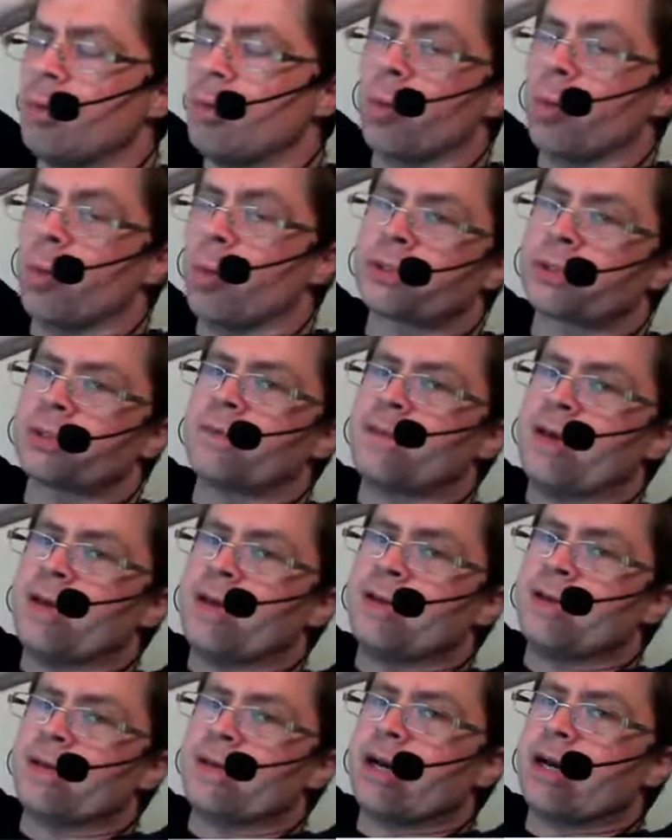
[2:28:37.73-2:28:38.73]
I
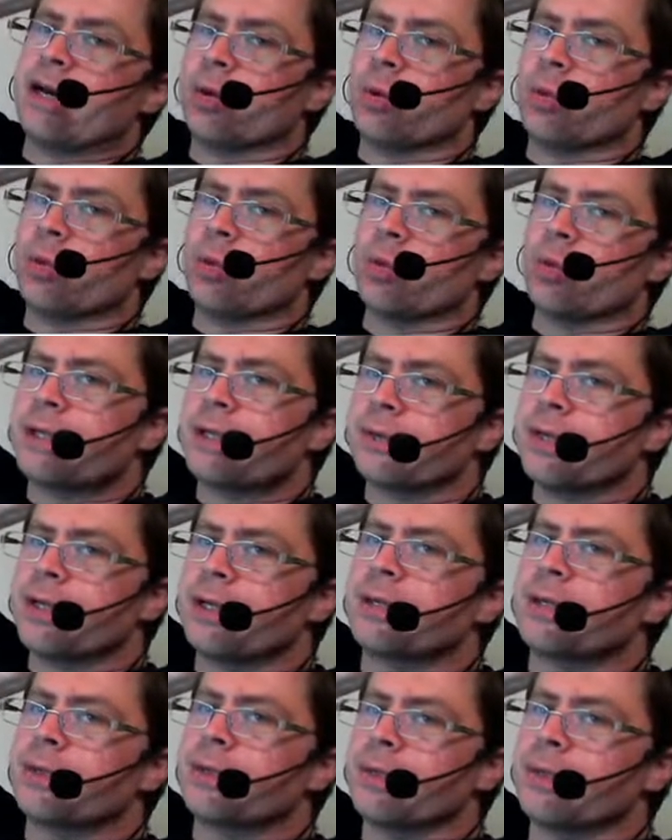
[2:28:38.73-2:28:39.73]
worked that entire
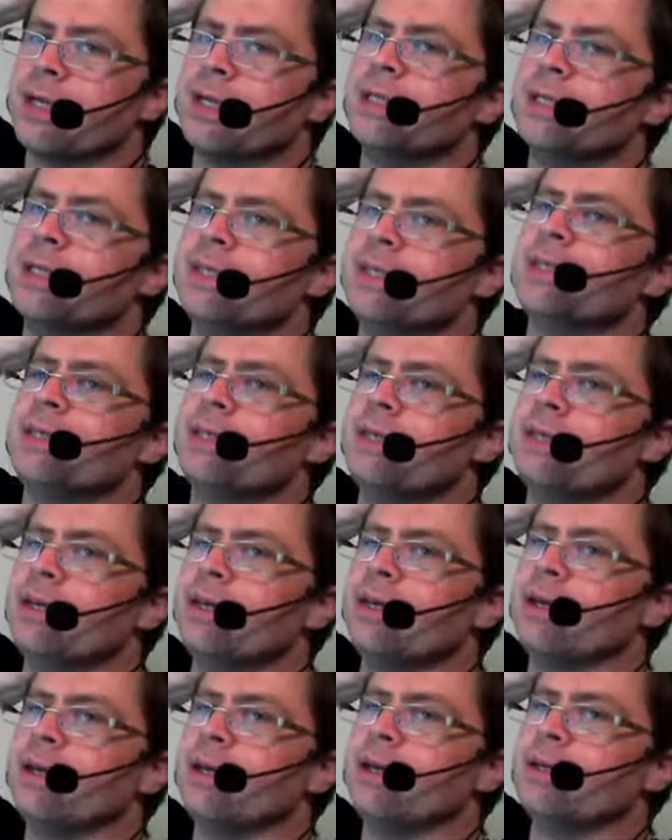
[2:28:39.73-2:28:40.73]
week like
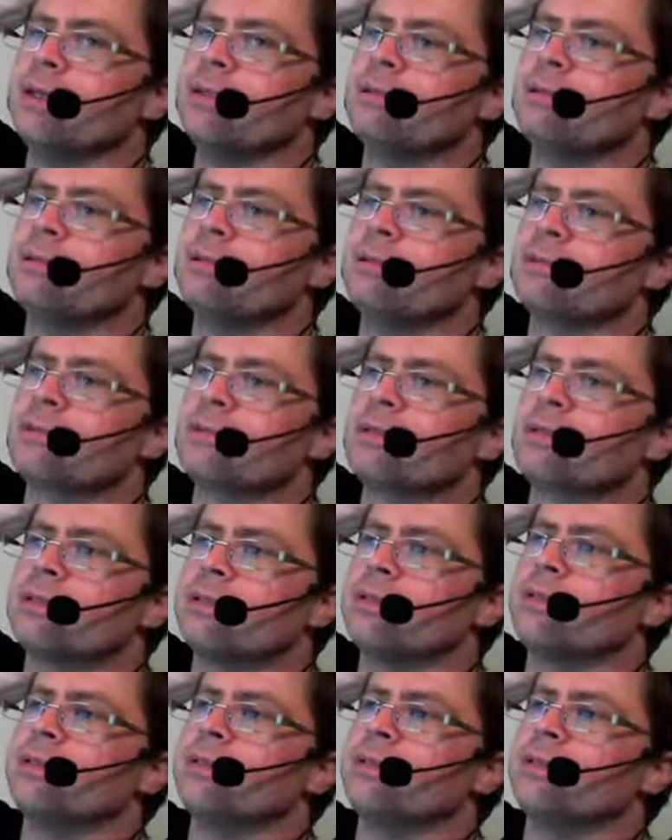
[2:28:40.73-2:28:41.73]
crazy and I
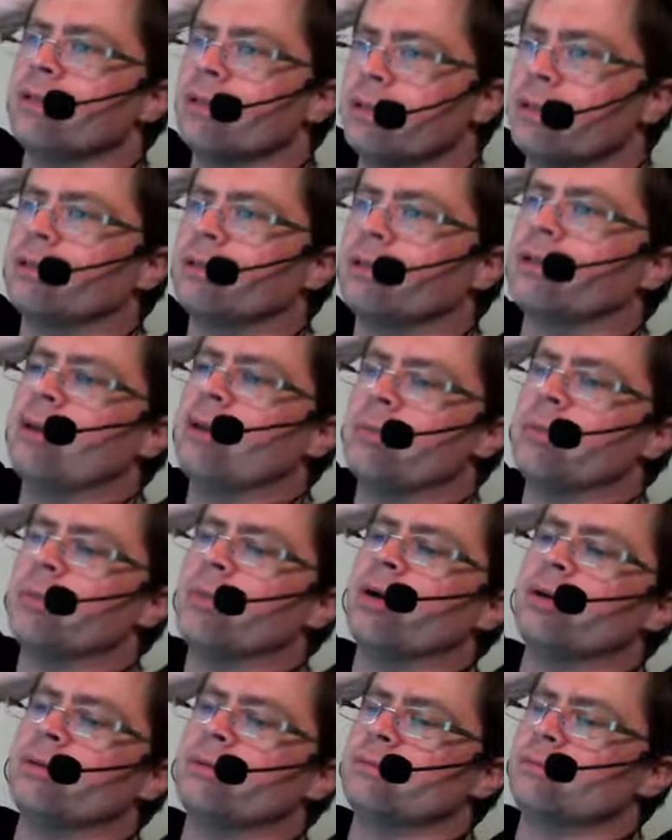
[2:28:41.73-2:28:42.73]
still
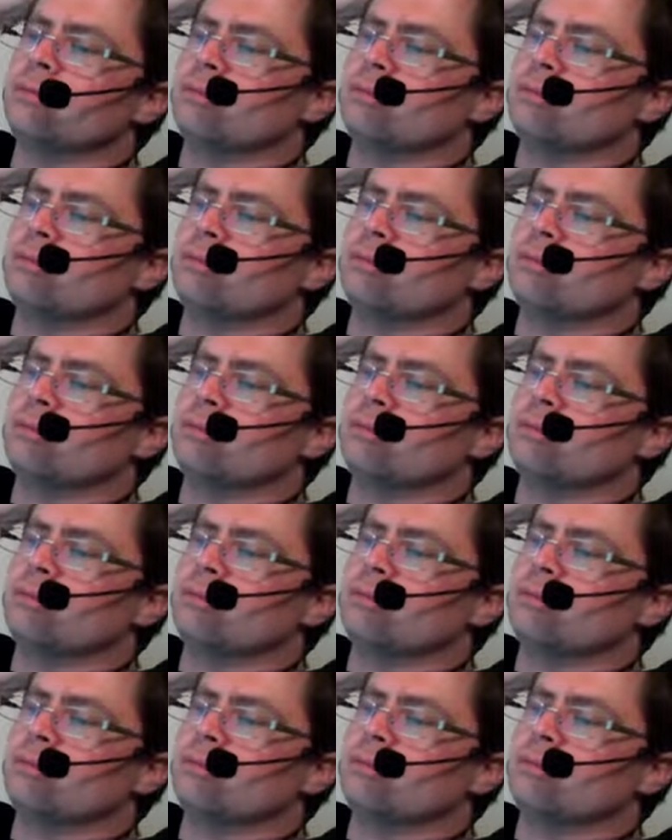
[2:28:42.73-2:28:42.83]
am